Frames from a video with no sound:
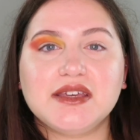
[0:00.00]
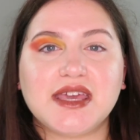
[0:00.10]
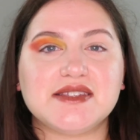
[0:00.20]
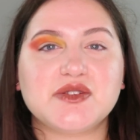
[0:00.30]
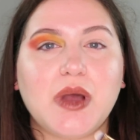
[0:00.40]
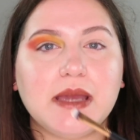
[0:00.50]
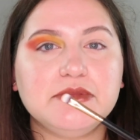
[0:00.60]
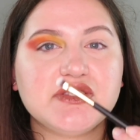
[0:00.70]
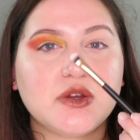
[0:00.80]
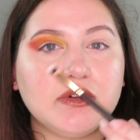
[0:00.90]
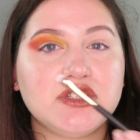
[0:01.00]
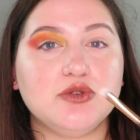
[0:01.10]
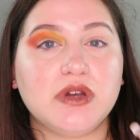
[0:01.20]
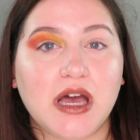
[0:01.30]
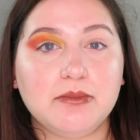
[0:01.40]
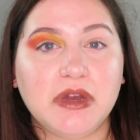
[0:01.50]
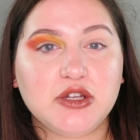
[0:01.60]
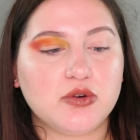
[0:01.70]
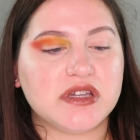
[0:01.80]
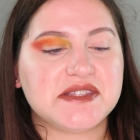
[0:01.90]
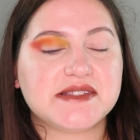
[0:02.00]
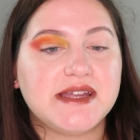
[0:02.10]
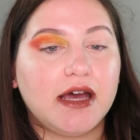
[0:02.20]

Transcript: Okay, so I'm just going to cut my crease